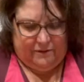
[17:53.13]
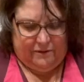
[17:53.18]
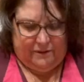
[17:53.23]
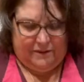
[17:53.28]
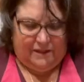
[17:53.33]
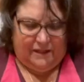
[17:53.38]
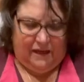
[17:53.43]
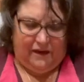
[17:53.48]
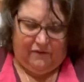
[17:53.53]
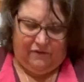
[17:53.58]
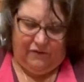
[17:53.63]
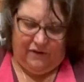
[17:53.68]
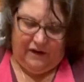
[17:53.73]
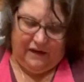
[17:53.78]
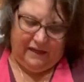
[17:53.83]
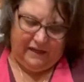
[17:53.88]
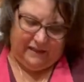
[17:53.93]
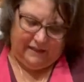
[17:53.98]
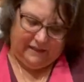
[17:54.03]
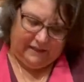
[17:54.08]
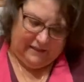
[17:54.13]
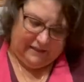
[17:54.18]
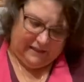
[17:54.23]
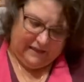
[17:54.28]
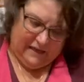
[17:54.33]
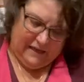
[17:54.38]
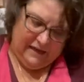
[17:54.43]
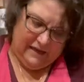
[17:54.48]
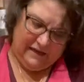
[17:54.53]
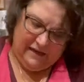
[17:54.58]
So savory
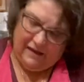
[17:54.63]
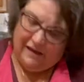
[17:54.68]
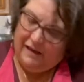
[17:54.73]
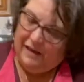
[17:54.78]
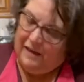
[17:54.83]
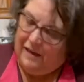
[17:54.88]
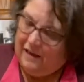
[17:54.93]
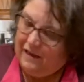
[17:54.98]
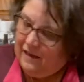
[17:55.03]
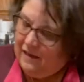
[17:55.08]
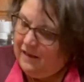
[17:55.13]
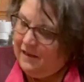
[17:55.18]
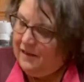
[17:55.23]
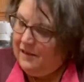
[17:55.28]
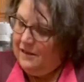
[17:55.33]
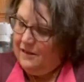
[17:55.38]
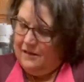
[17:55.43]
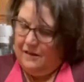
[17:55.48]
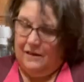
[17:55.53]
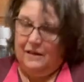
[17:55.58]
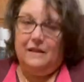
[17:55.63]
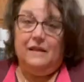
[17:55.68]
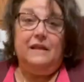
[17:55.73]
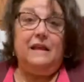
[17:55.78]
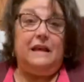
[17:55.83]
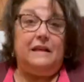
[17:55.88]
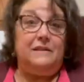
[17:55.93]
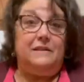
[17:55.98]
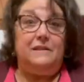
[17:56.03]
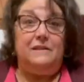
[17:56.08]
is
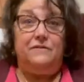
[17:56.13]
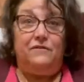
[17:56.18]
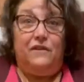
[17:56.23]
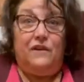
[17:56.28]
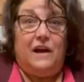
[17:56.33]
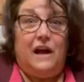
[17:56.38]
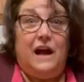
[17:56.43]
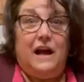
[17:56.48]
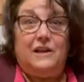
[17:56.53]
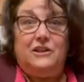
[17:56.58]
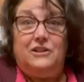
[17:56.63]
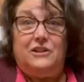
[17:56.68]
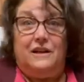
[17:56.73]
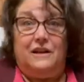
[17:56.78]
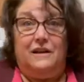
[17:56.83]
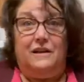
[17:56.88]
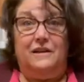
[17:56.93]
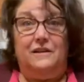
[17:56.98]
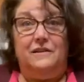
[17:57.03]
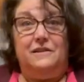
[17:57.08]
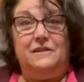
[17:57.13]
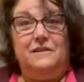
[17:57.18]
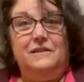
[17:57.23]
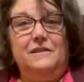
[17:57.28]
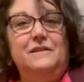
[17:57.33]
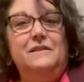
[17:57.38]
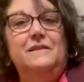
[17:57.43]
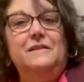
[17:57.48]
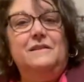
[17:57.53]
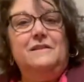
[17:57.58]
this, focaccia.
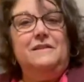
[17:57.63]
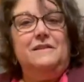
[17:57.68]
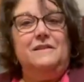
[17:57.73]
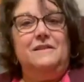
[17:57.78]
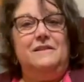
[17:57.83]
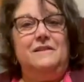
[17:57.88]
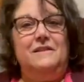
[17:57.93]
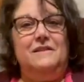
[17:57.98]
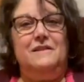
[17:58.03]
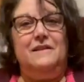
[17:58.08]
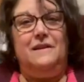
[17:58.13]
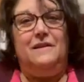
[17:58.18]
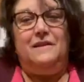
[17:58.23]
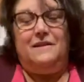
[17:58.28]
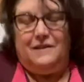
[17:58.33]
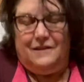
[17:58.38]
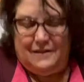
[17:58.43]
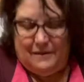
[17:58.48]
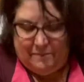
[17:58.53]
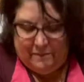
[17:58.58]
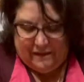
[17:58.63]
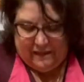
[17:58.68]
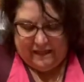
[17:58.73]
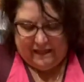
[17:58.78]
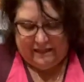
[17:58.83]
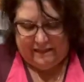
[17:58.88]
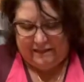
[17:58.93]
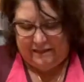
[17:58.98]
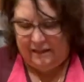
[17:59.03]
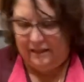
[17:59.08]
It's something
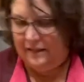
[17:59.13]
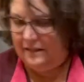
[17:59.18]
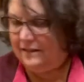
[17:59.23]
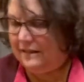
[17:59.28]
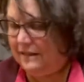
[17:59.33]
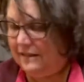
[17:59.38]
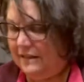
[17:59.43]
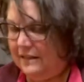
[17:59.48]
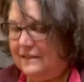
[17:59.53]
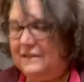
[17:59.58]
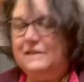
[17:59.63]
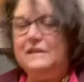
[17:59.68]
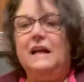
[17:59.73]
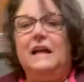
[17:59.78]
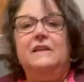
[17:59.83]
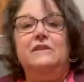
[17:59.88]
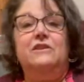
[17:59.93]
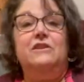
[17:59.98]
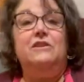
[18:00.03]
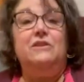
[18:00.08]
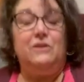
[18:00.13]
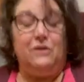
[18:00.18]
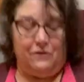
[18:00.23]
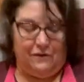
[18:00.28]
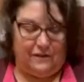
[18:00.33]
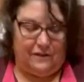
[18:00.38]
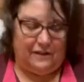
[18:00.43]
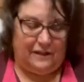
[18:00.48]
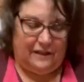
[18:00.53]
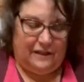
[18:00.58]
that's seasoned, it's not
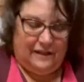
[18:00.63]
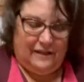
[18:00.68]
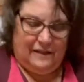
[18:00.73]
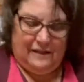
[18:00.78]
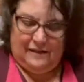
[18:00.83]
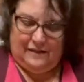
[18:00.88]
dessert.